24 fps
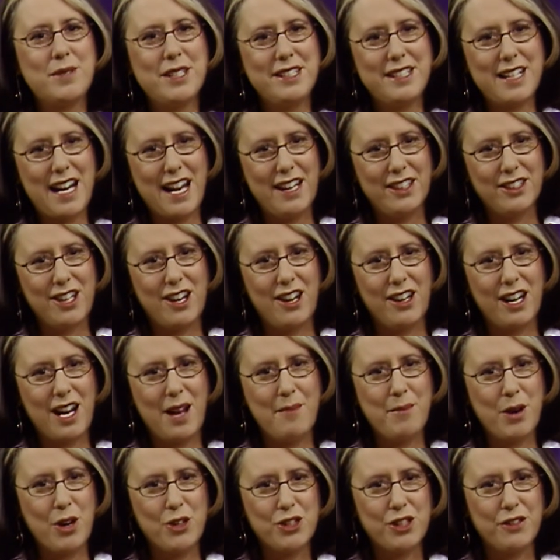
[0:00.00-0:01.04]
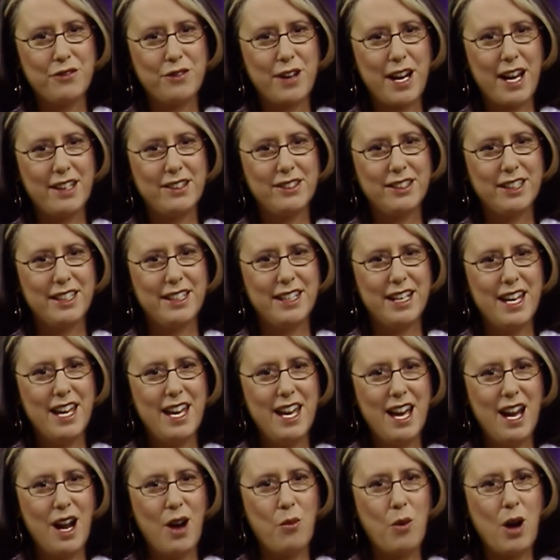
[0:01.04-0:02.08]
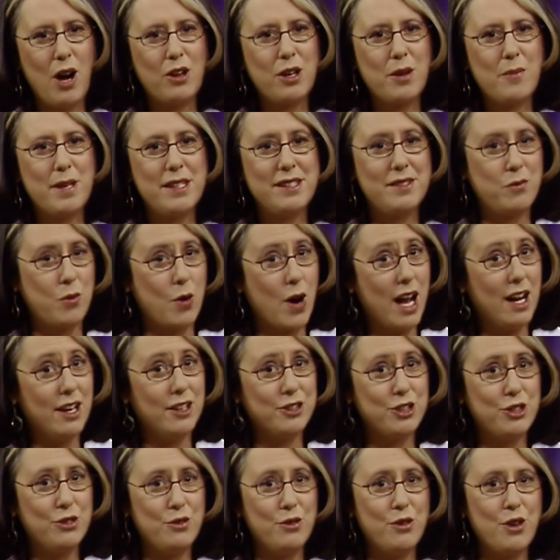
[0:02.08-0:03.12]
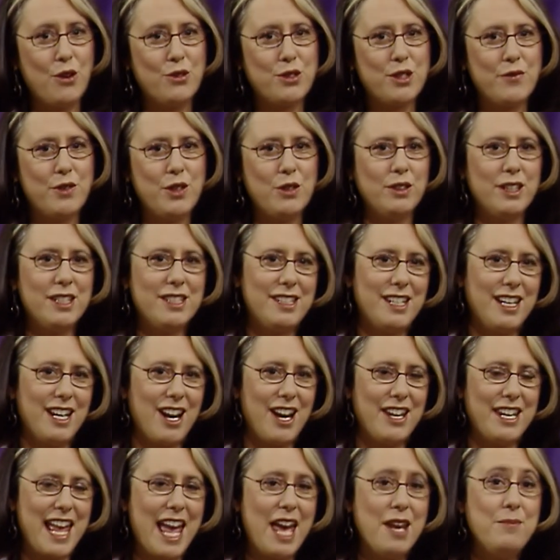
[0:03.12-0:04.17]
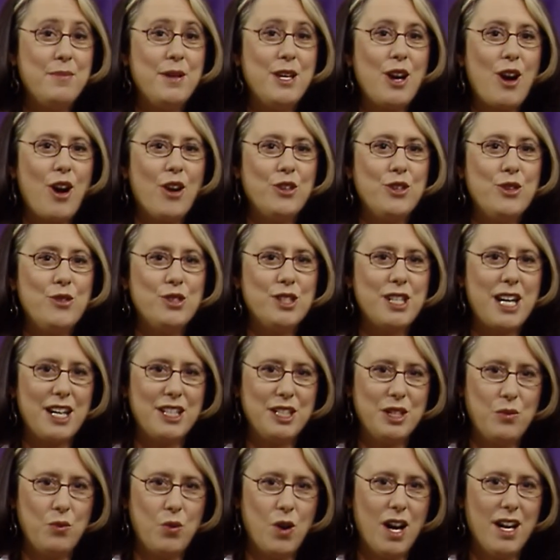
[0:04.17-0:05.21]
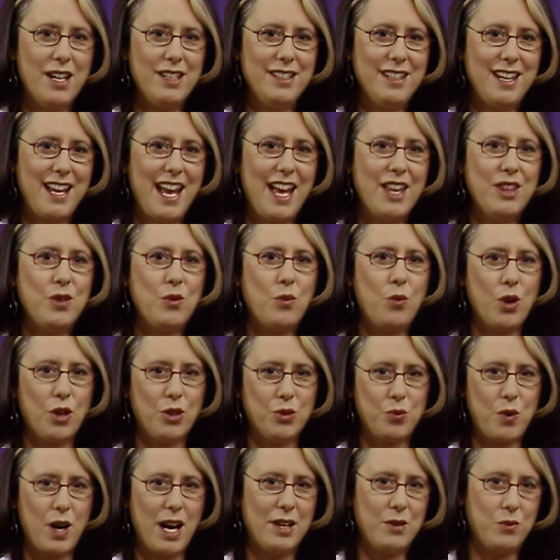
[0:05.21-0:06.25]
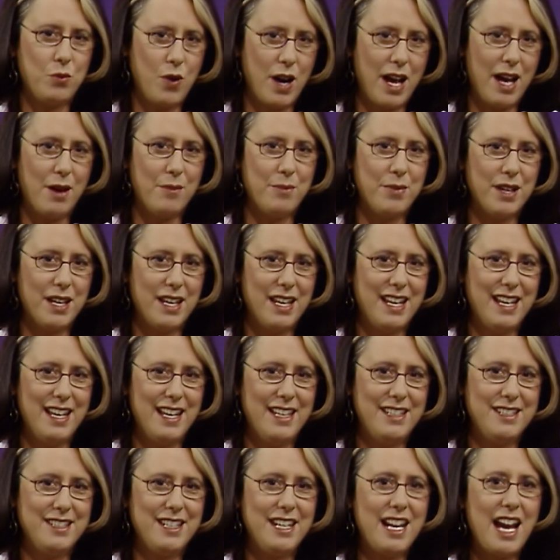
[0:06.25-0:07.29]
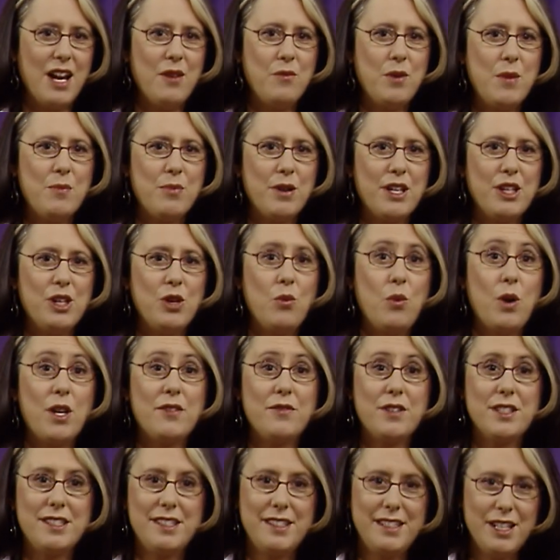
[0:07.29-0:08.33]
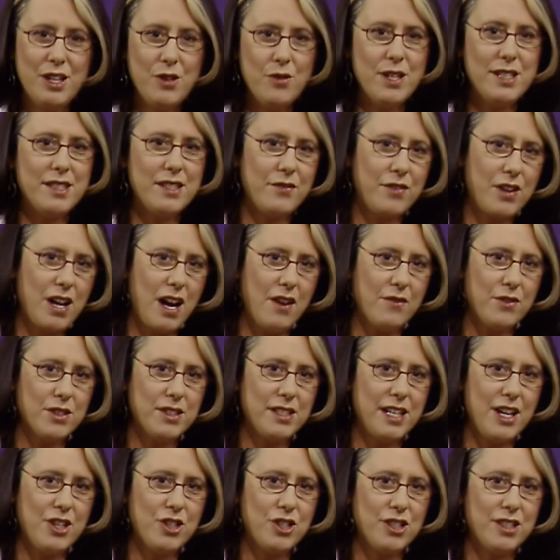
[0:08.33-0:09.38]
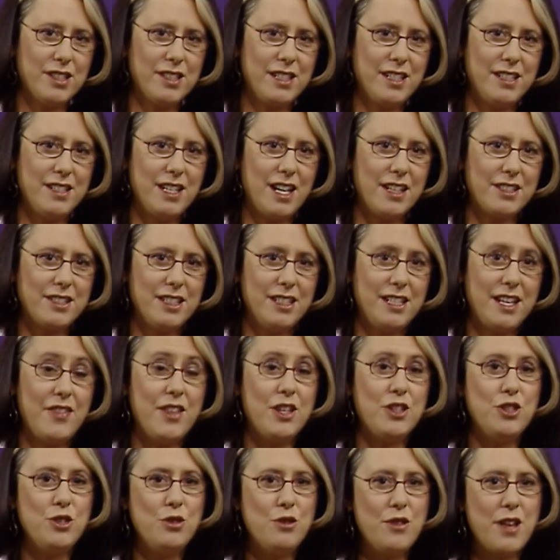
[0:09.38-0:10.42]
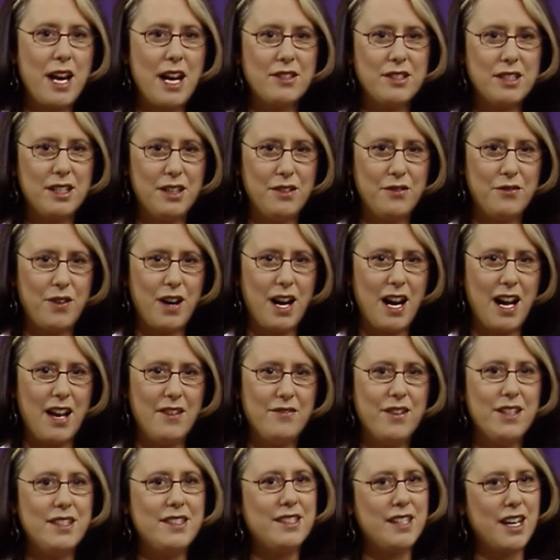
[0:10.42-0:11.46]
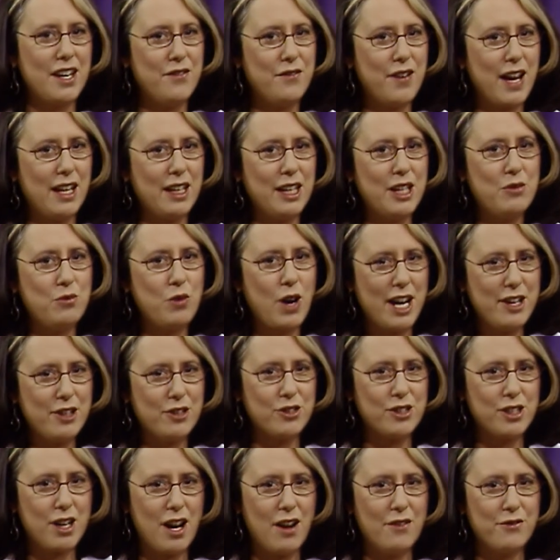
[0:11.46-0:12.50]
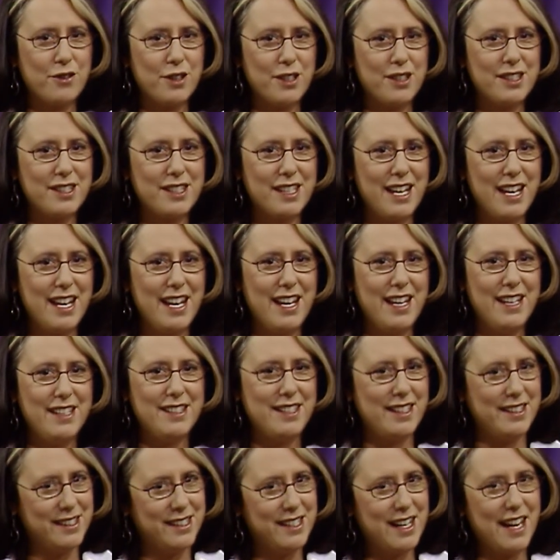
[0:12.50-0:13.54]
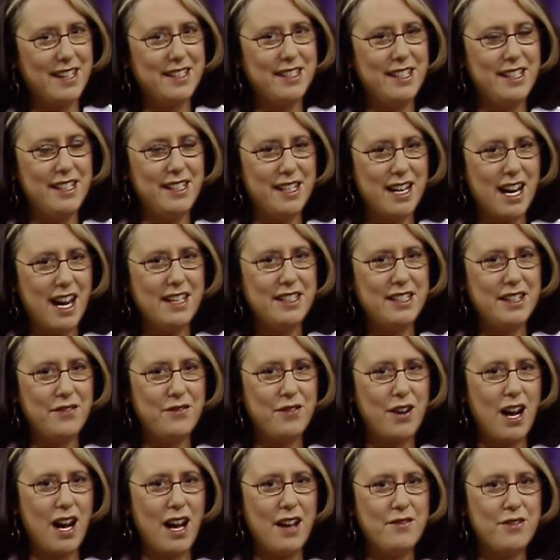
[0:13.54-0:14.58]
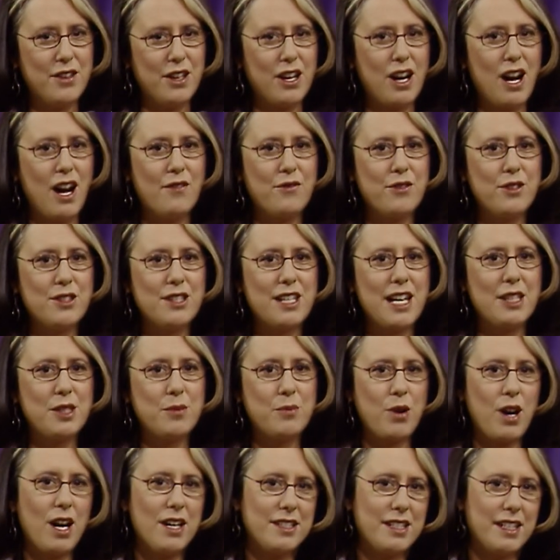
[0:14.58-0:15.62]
to Dialogue. I'm Marcia Franklin. A welcome as well to those of you listening on NPR News 91 and the World Wide Web. Tonight we bring you one of a series of conversations conducted at the 2005 Sun Valley Writers Conference. Since 1995, the conference has brought